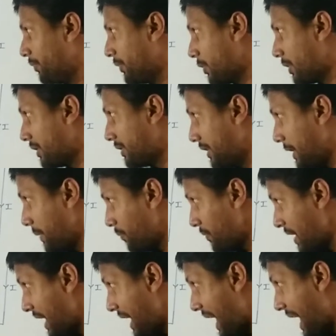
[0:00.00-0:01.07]
You can see
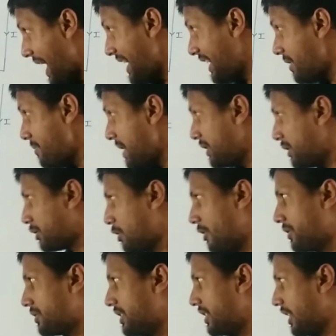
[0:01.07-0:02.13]
I remains
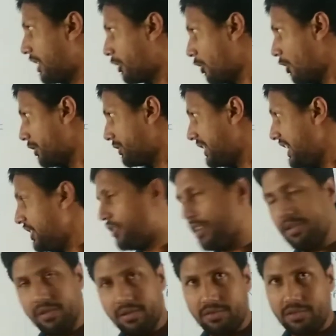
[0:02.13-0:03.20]
constant across each
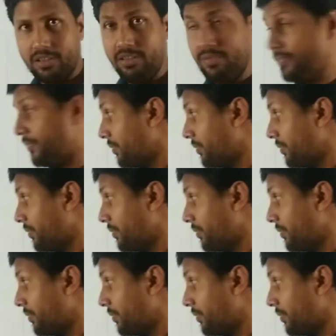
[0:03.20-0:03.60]
resistor,